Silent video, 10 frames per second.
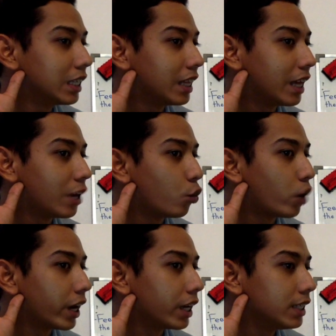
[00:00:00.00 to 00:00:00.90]
than
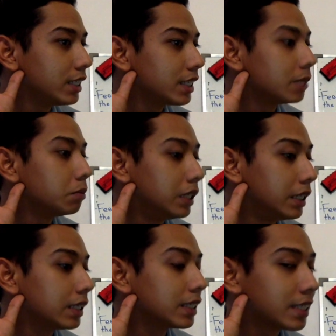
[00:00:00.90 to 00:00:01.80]
what is
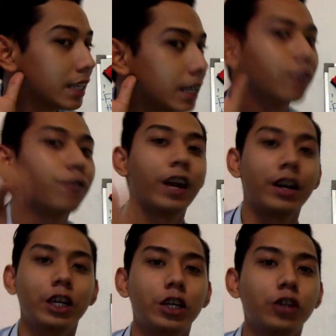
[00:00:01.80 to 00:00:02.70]
being said.
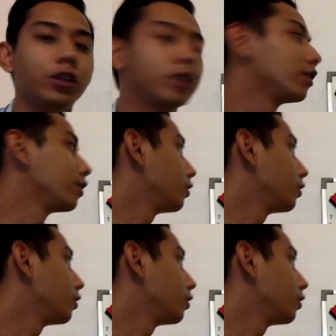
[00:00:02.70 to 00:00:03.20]
Very good.